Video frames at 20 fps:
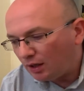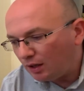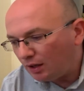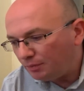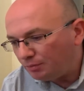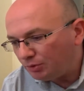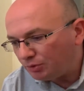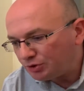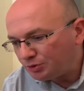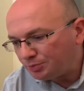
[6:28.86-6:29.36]

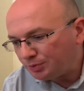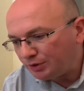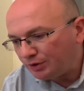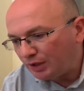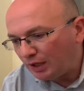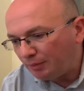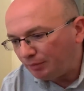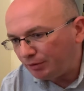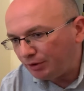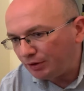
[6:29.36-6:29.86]
most
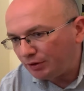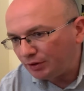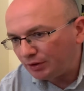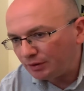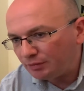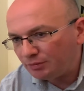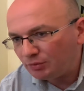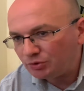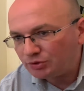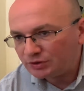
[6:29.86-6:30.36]
predominant
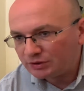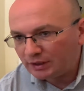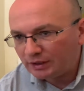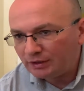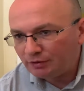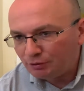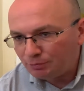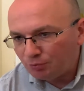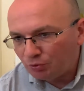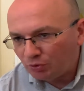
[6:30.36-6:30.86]
and most kind of
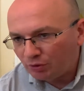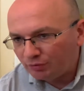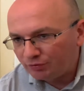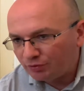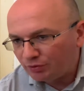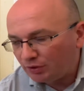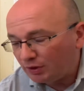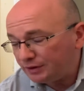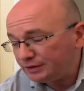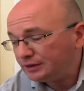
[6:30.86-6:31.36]
important
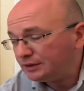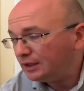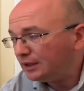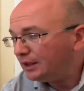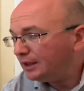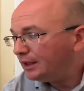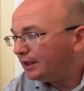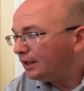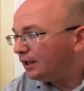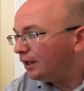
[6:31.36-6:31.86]
for us.
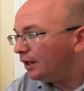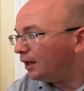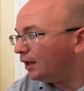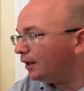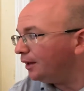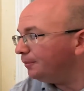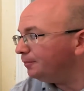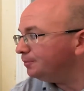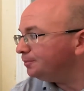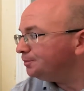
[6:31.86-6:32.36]

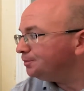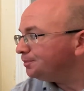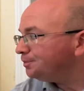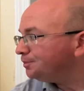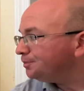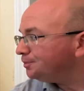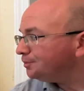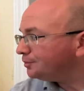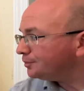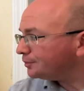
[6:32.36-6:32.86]

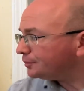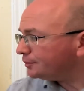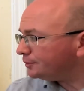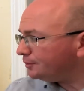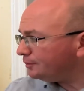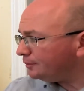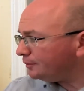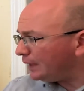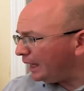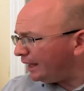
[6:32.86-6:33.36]

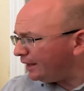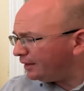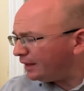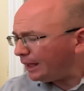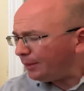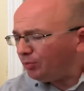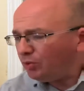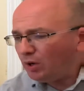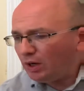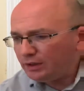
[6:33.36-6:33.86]
And
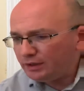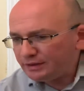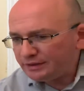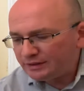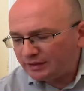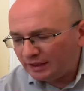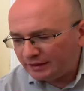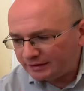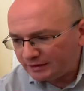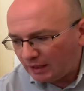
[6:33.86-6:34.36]
type 1 is
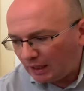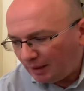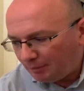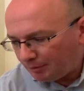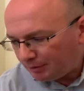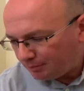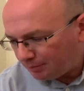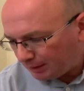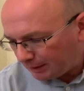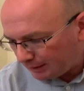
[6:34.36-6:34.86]
less common,
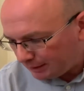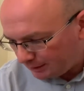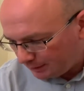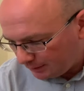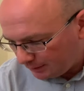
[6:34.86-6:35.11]
but